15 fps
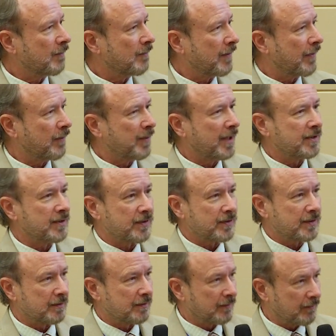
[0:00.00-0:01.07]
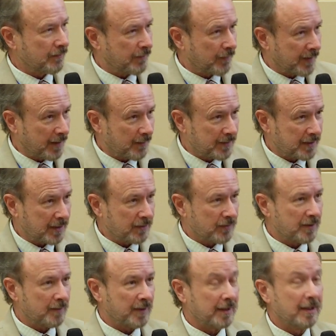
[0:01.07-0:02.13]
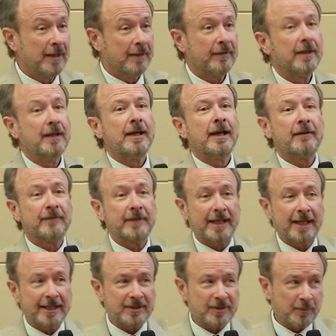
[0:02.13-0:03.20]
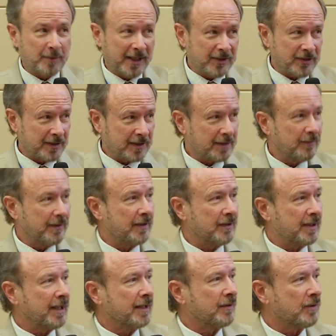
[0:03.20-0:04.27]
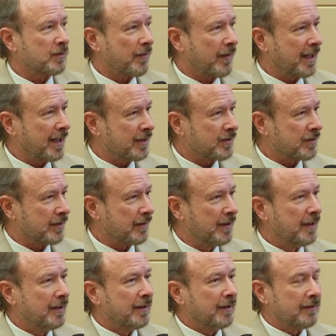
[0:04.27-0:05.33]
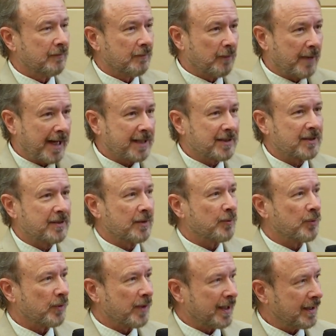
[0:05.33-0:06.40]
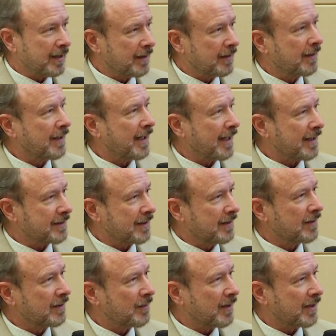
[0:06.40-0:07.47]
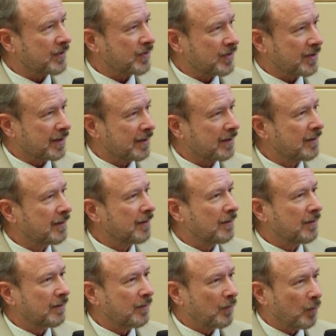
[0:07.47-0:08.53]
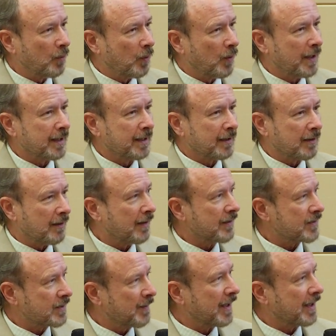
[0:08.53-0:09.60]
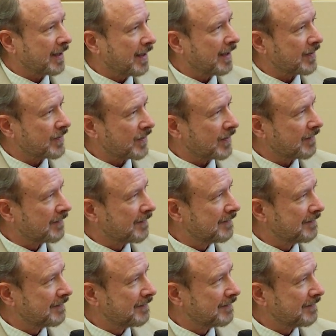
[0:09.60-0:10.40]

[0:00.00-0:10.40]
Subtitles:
with the patients for them to contribute. Every cancer patient, when they're diagnosed with cancer, racks their brain asking the question, what caused my cancer?